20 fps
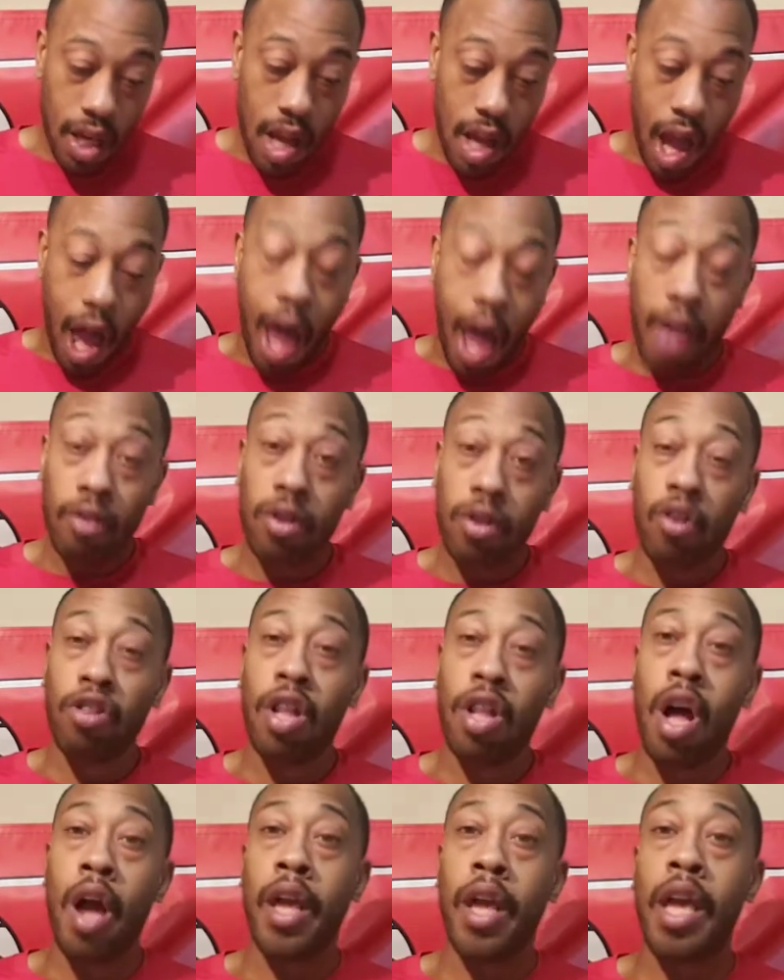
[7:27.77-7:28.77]
I don't no
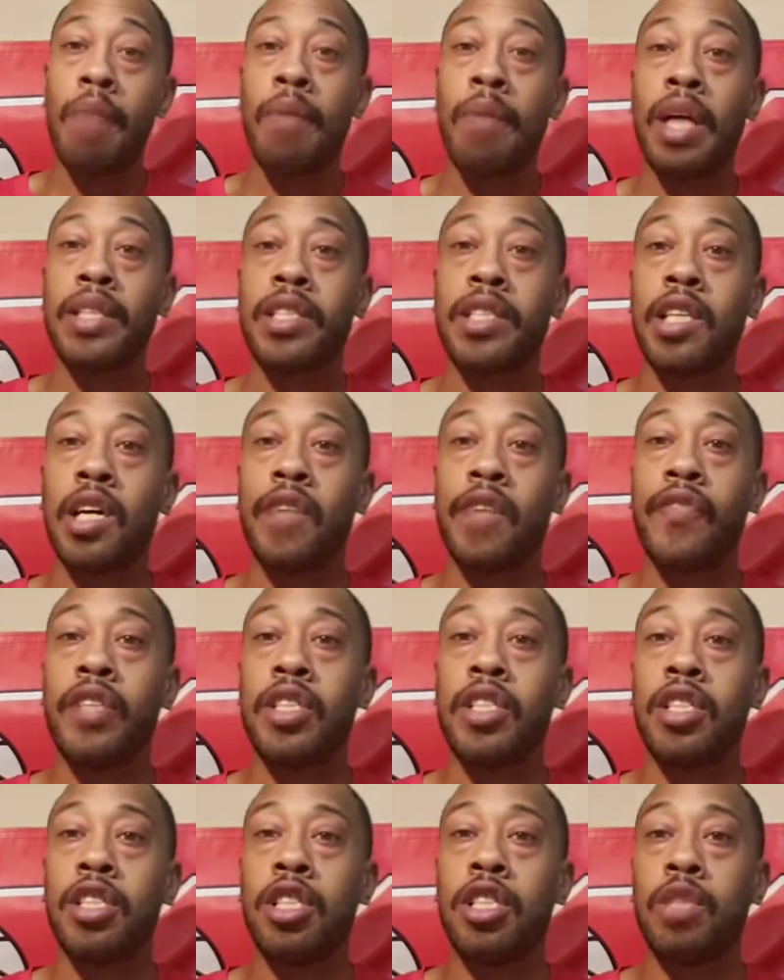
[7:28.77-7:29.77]
longer get myself in
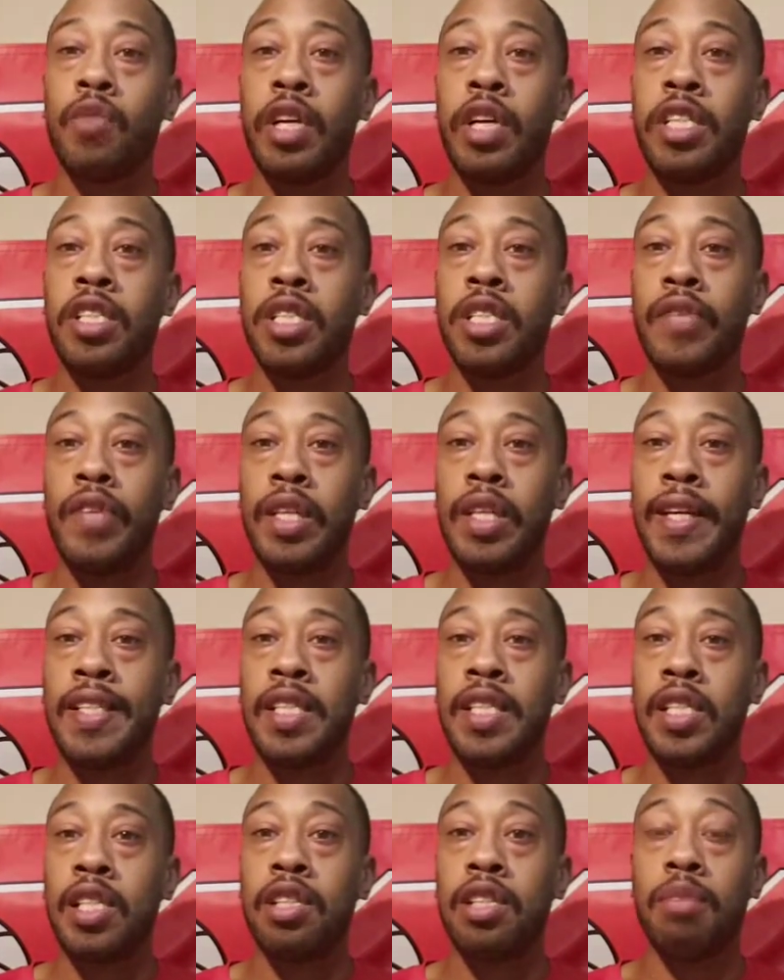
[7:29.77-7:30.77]
situations,
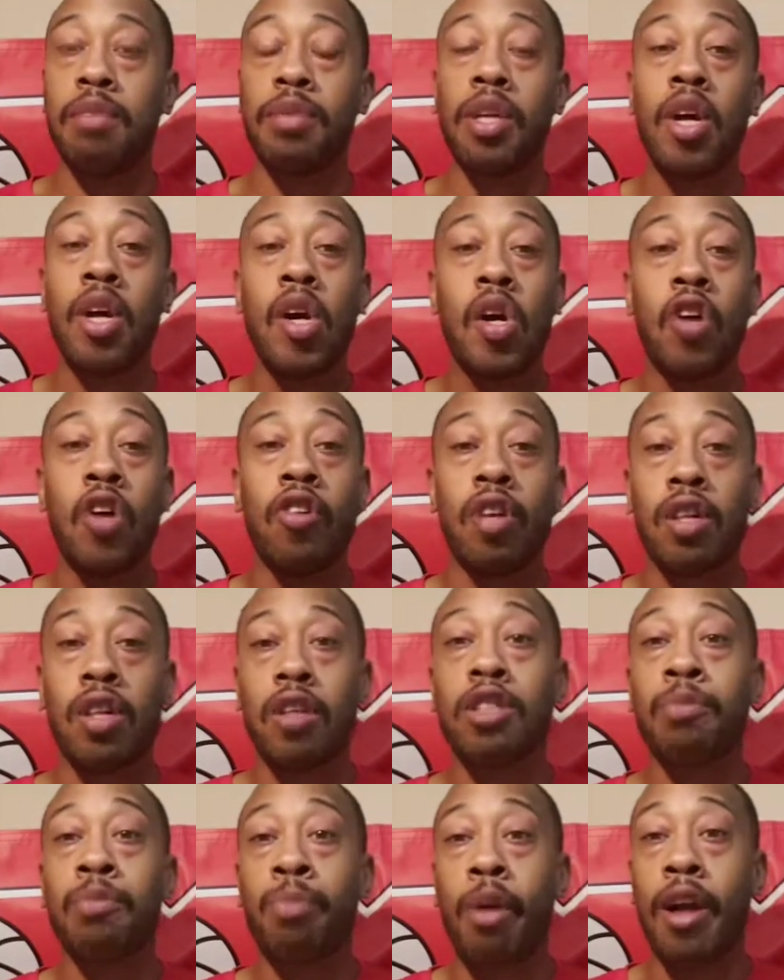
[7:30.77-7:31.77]
relationships, on
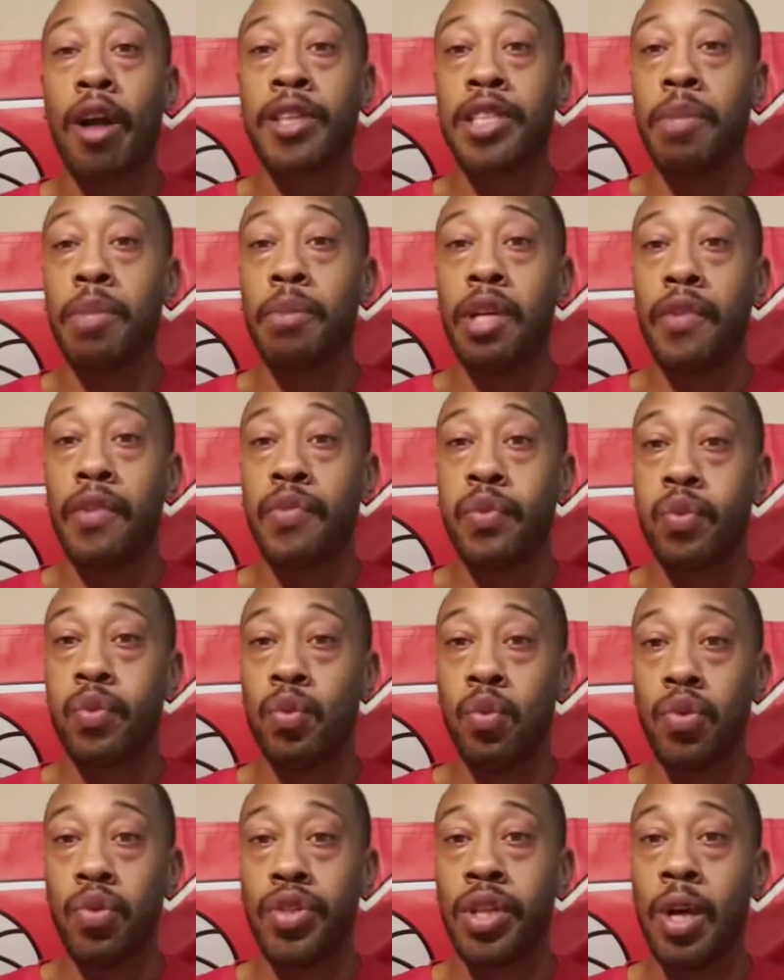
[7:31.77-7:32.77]
close proximity of
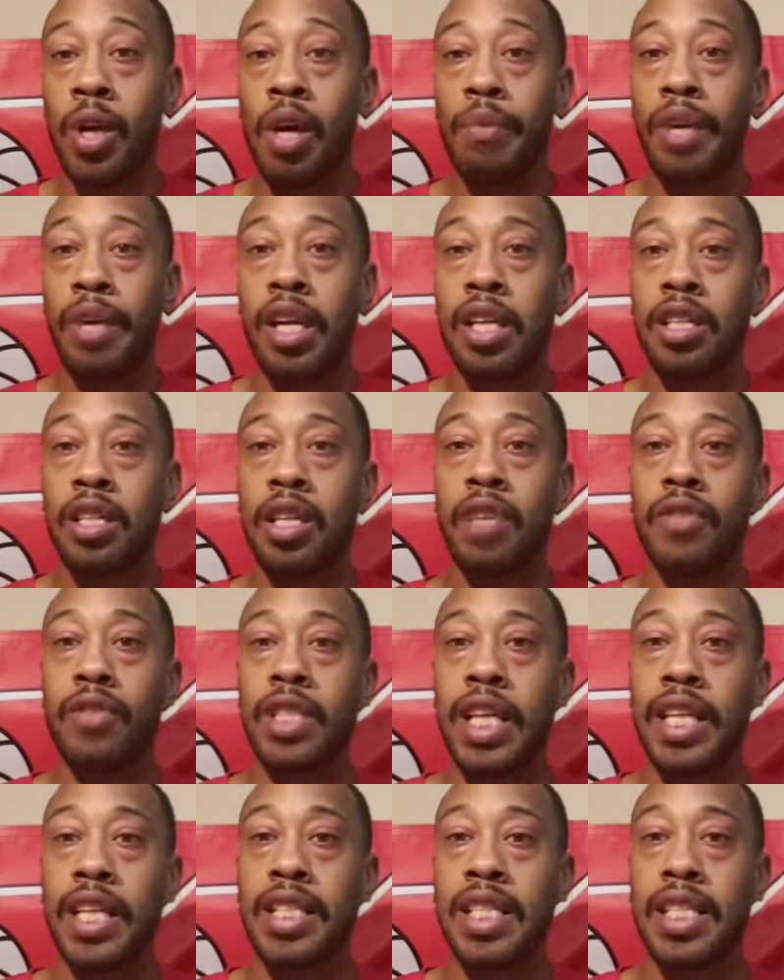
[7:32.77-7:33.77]
fools. Because,
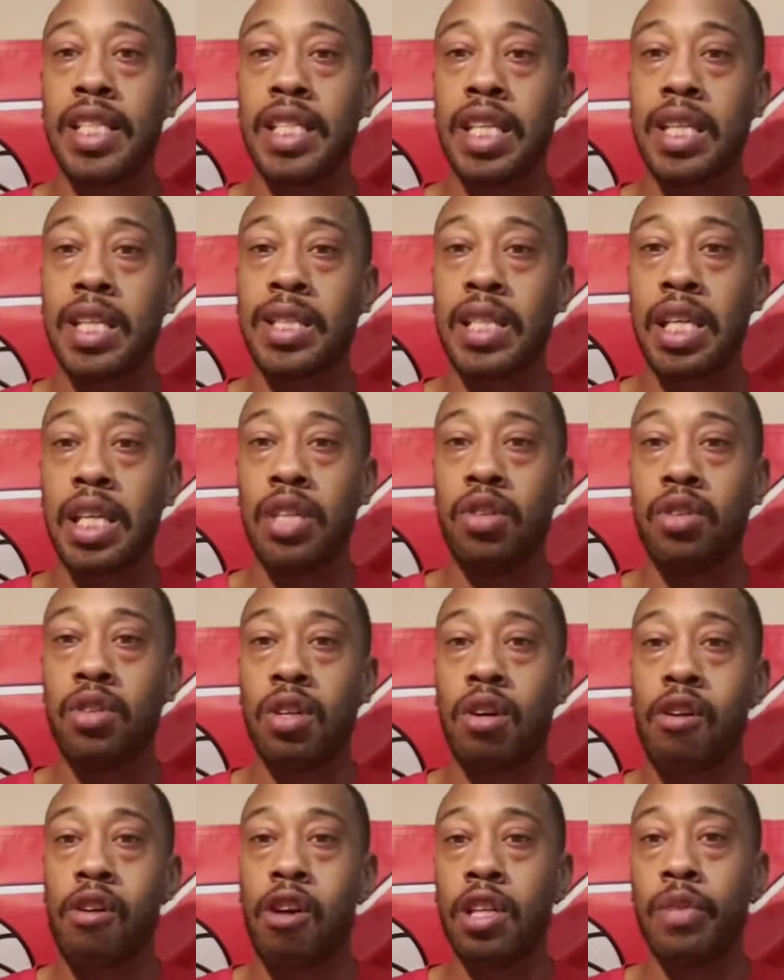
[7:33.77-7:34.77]
Jay-Z says that you
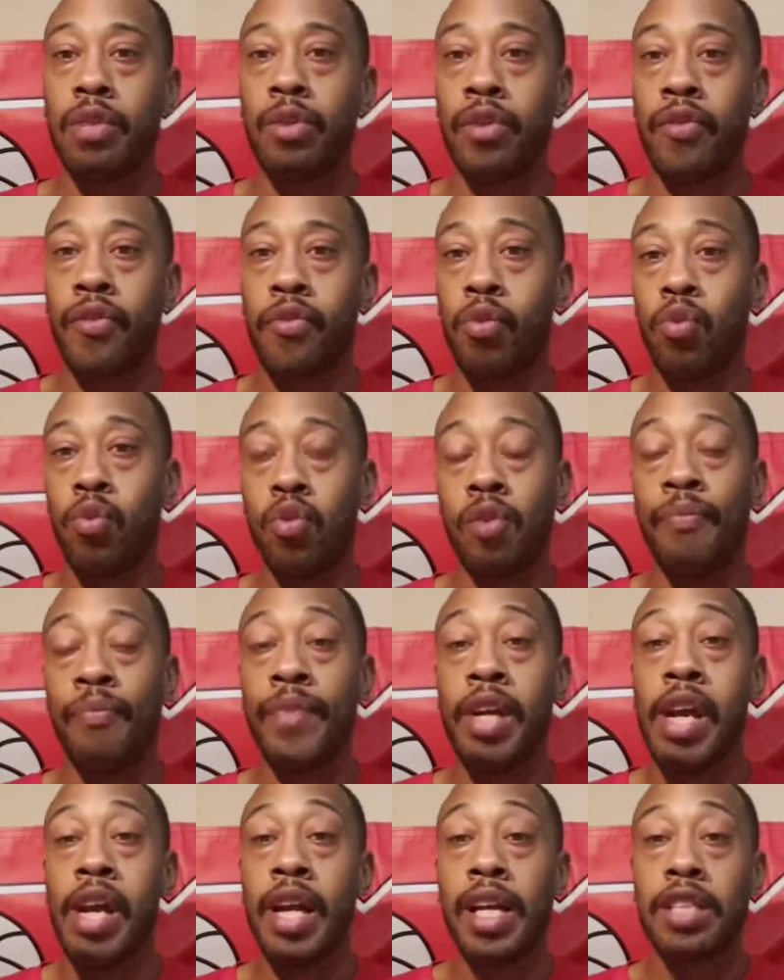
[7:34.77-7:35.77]
don't argue with a fool
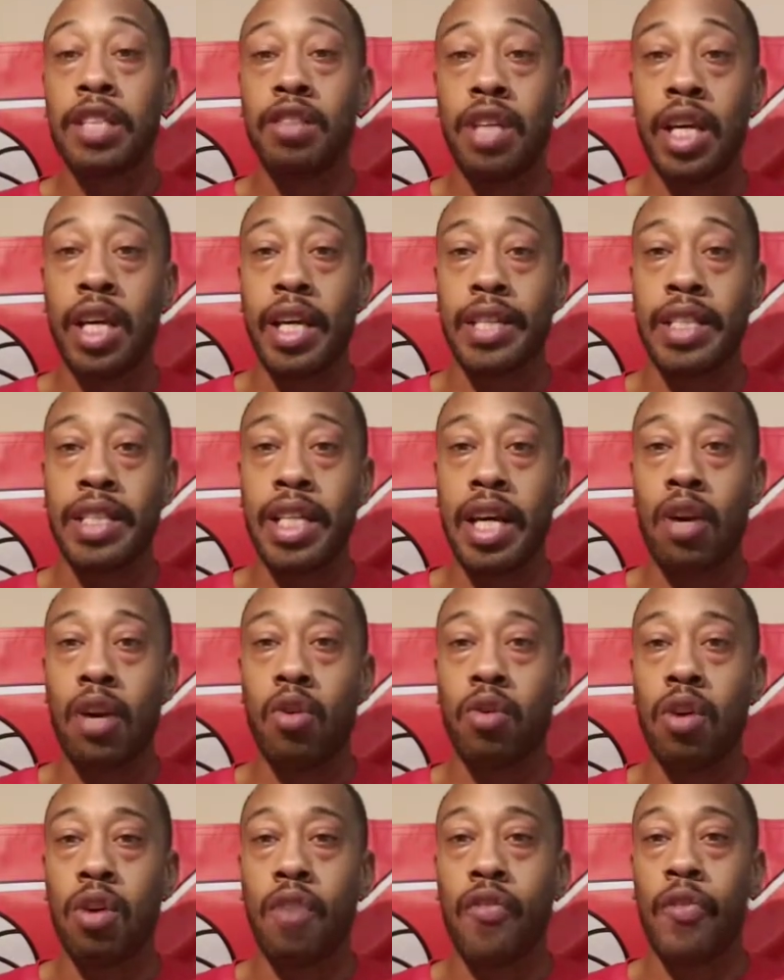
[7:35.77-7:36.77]
because you can't tell
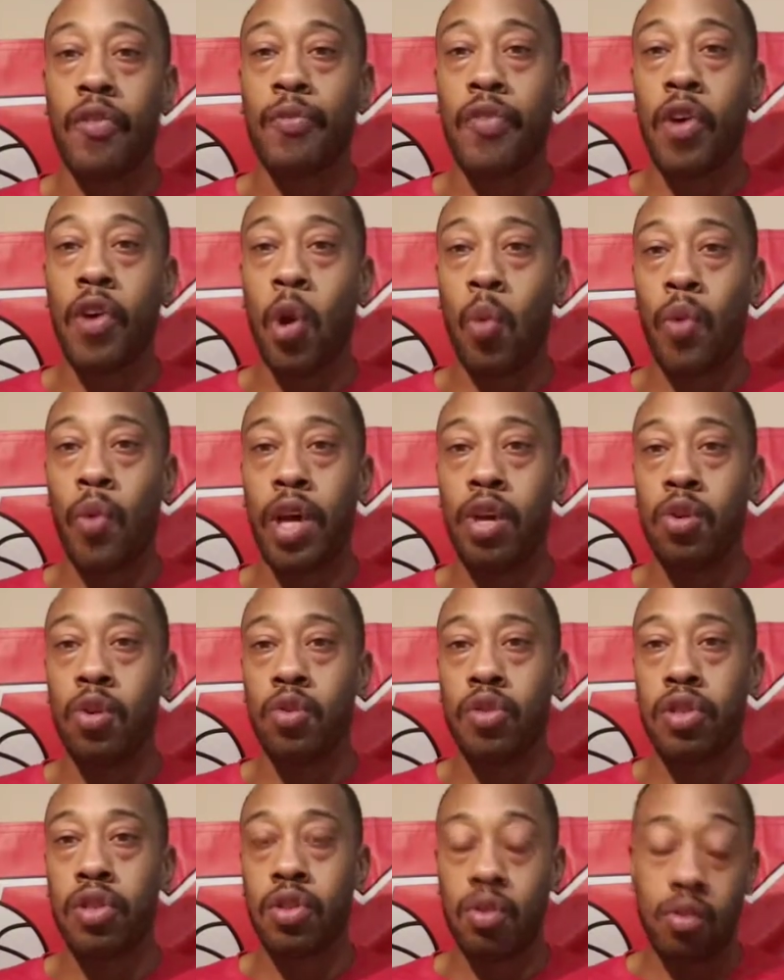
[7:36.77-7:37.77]
from far away
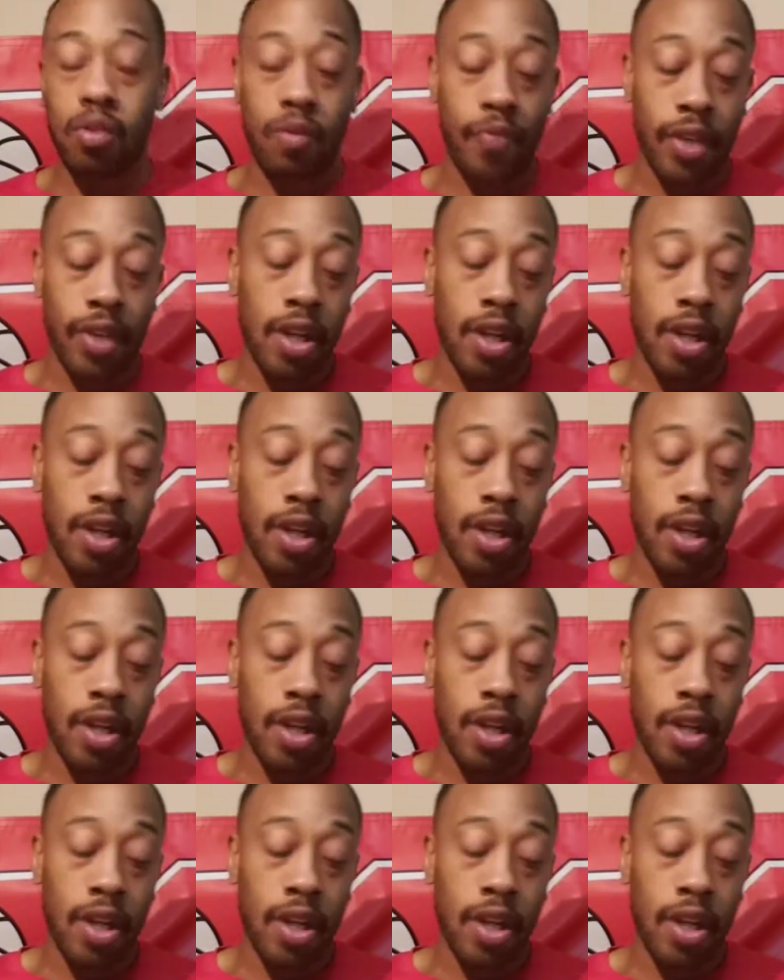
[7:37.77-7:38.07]
who is who.